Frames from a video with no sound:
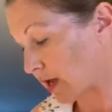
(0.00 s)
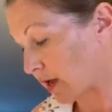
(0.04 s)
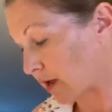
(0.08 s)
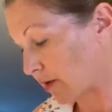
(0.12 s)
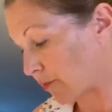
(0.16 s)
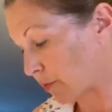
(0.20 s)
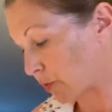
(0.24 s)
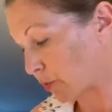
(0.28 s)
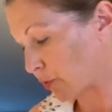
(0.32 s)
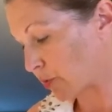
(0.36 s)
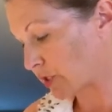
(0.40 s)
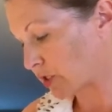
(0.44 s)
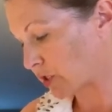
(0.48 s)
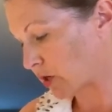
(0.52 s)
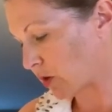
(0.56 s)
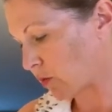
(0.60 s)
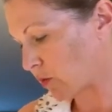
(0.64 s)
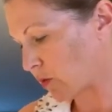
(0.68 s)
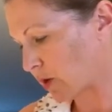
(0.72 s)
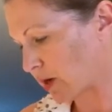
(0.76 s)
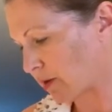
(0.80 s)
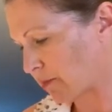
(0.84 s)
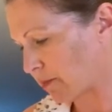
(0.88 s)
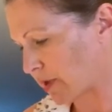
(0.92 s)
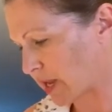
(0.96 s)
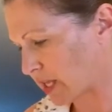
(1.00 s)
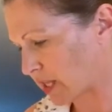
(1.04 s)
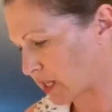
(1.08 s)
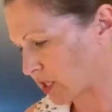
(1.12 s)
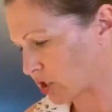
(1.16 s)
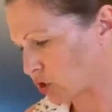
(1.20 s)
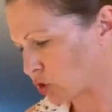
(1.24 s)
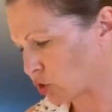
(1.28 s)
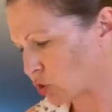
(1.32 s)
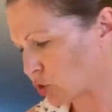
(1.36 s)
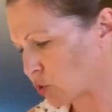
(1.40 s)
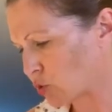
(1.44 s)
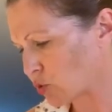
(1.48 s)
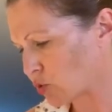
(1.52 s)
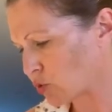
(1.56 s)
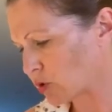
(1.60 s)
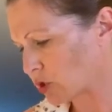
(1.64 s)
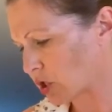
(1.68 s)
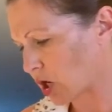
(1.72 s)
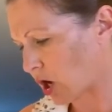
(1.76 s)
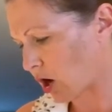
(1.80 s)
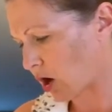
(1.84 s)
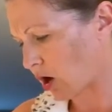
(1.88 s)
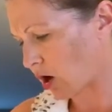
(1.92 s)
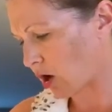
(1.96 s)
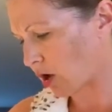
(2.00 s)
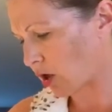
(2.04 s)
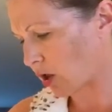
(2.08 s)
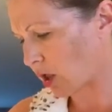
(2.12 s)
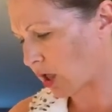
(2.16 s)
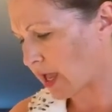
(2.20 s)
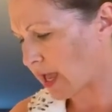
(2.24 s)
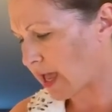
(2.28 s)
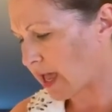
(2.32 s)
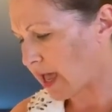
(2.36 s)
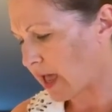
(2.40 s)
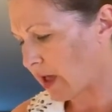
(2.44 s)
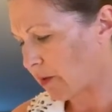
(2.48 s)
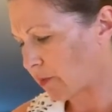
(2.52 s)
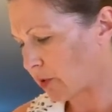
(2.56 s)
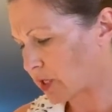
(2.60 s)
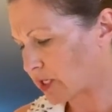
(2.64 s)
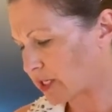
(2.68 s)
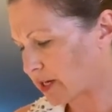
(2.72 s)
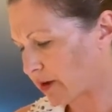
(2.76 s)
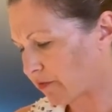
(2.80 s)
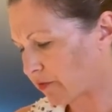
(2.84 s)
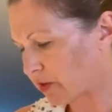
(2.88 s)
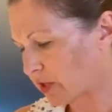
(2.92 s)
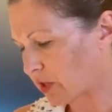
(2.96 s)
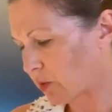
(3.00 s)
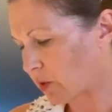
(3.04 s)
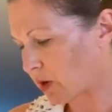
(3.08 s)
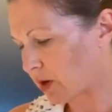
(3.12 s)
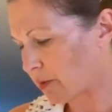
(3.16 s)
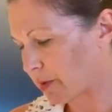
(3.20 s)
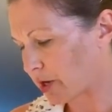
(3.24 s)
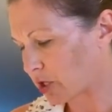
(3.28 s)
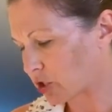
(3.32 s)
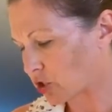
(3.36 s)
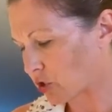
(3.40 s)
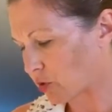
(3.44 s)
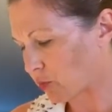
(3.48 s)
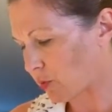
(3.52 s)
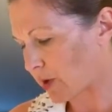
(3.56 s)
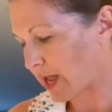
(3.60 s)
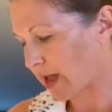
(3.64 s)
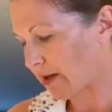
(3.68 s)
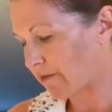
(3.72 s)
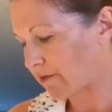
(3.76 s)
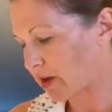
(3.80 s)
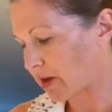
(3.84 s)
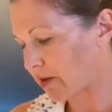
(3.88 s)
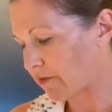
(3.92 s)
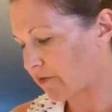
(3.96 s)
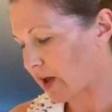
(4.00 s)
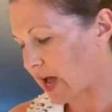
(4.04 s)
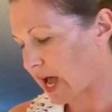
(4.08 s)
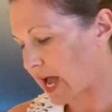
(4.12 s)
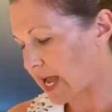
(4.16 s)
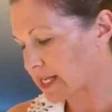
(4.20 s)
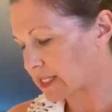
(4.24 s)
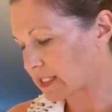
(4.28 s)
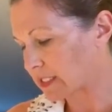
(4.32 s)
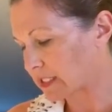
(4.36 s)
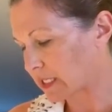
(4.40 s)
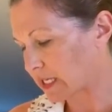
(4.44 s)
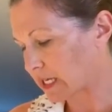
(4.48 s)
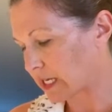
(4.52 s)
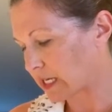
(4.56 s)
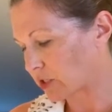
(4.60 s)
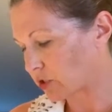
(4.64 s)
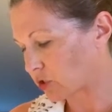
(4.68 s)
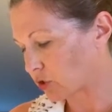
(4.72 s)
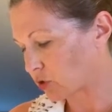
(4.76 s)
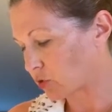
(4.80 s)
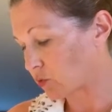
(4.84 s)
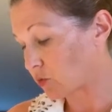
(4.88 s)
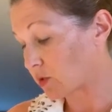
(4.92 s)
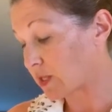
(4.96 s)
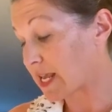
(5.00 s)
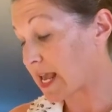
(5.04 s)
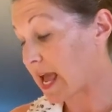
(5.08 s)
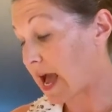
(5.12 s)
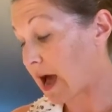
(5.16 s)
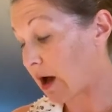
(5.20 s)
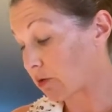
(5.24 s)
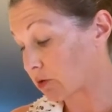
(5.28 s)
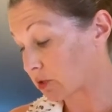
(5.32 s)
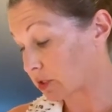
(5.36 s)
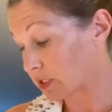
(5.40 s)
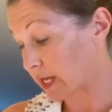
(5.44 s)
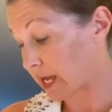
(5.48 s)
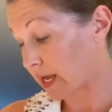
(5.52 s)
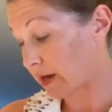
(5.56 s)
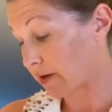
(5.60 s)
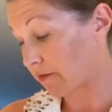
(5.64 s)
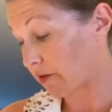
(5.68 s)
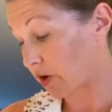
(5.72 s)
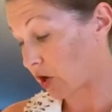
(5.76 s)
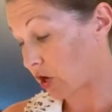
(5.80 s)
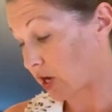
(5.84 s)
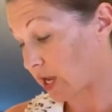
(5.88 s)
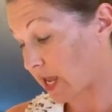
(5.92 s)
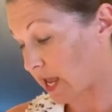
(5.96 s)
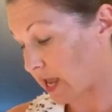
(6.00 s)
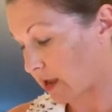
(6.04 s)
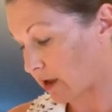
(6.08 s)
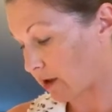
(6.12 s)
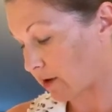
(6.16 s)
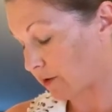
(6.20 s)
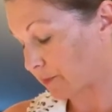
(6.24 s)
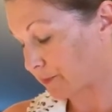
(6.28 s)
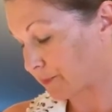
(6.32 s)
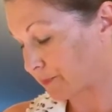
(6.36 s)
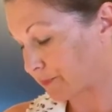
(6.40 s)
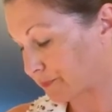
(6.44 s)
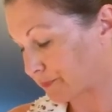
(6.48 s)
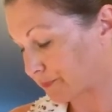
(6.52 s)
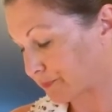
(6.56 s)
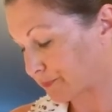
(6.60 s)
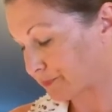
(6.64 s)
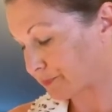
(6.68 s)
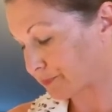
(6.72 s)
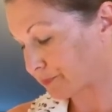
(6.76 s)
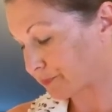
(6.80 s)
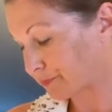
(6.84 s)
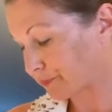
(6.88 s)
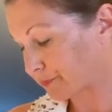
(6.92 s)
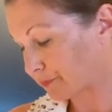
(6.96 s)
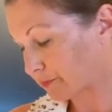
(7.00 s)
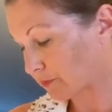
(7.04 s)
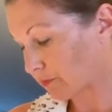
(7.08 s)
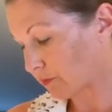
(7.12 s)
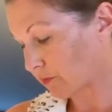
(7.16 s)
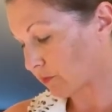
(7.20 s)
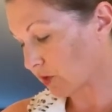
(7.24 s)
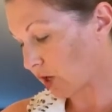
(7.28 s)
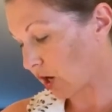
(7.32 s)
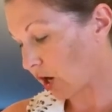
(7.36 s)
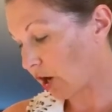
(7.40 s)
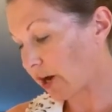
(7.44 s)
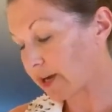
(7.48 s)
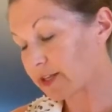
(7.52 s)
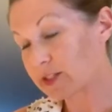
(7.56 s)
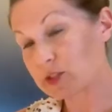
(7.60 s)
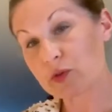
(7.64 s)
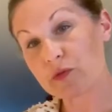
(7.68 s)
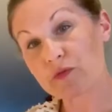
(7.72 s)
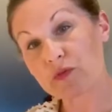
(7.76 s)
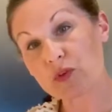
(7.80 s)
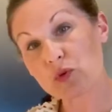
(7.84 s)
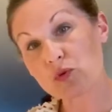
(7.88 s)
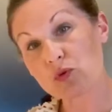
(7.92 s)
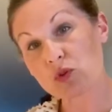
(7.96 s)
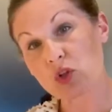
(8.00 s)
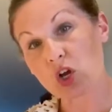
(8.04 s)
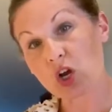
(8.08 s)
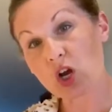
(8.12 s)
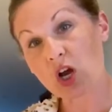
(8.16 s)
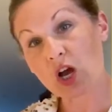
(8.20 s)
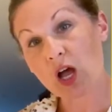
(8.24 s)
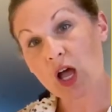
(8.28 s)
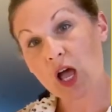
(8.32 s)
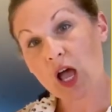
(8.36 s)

but we don't want to make this too tall, and we definitely want to make sure we have enough icing to do the outside of our cake. All right, so if you look,